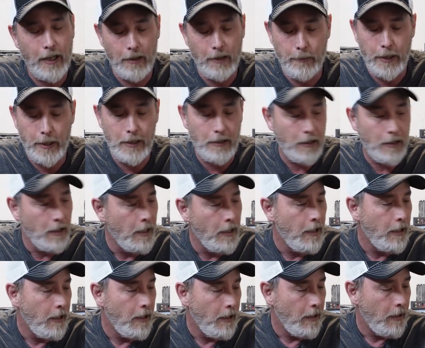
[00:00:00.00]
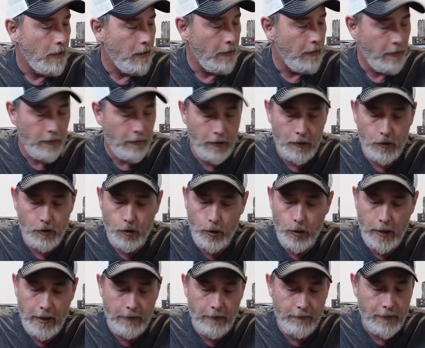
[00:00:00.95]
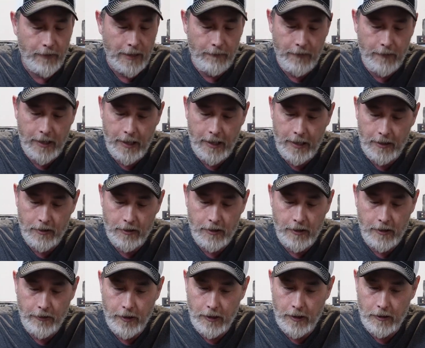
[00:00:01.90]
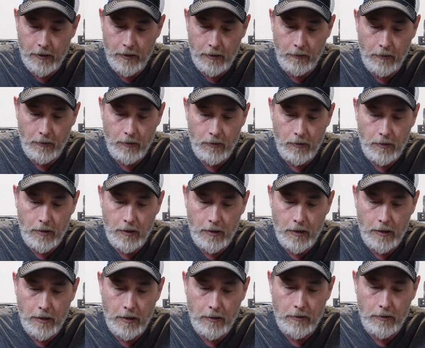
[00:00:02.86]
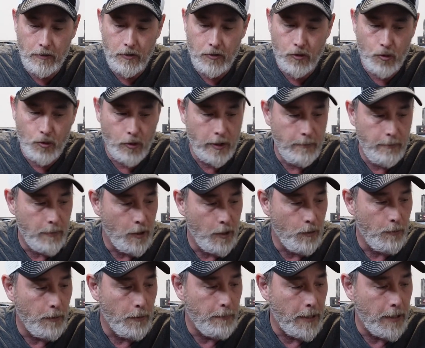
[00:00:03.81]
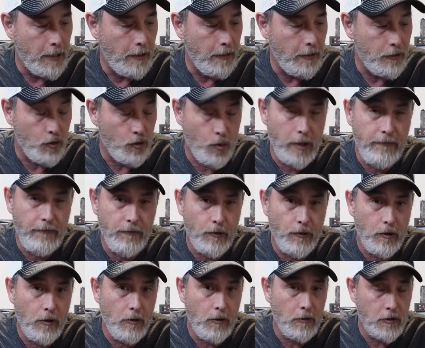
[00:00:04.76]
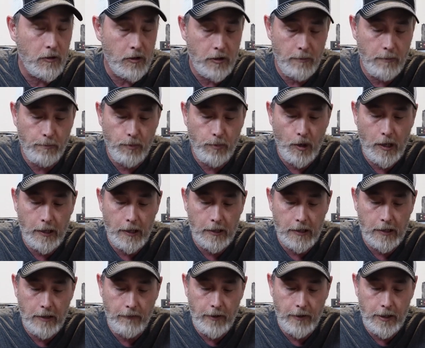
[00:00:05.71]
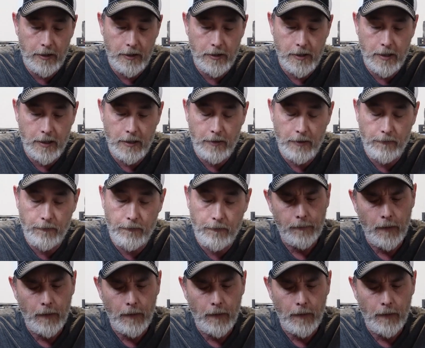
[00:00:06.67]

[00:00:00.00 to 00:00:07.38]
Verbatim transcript: I mean, uh, the 285K is nothing to uh, scream home about. It's great for some productivity stuff.